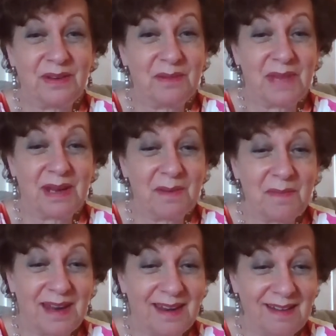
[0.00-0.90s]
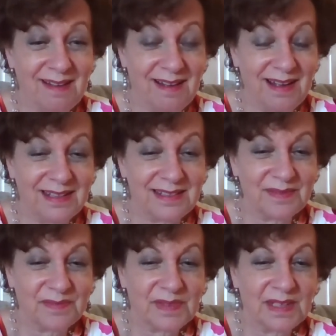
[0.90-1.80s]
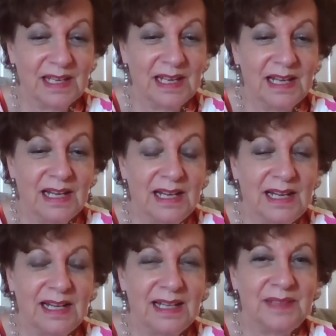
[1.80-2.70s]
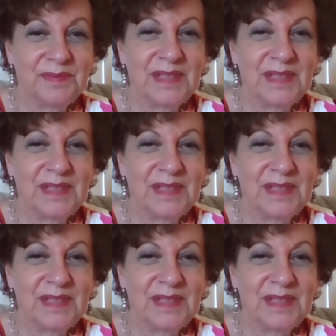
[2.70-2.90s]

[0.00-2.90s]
You may or may not.